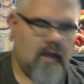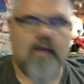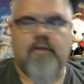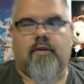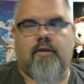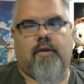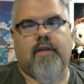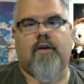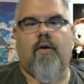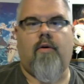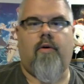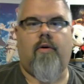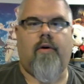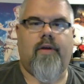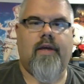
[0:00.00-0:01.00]
So let's go
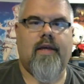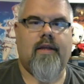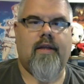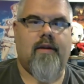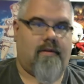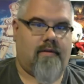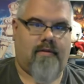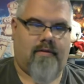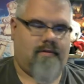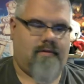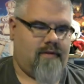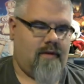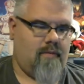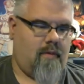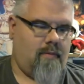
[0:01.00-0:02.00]
on in and
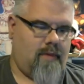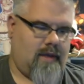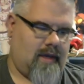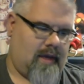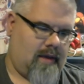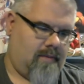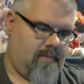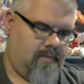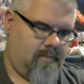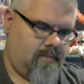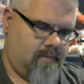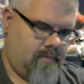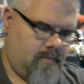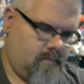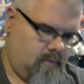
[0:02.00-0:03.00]
see what we get.
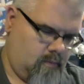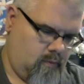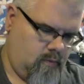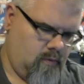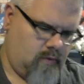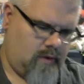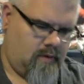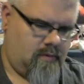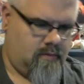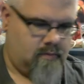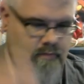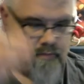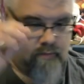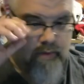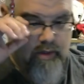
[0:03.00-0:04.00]
Ooh,
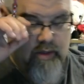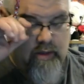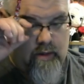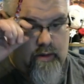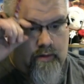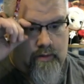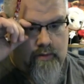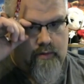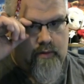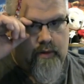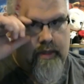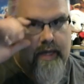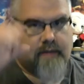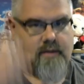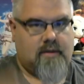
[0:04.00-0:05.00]

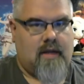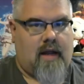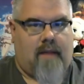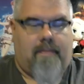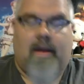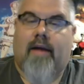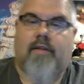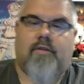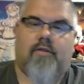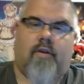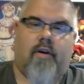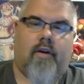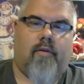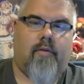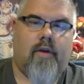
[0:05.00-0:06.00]
that's not a bad
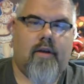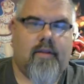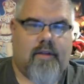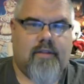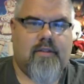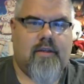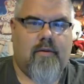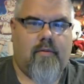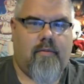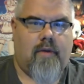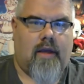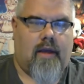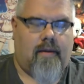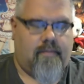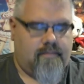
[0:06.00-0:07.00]
starting ring. Let's see what we get.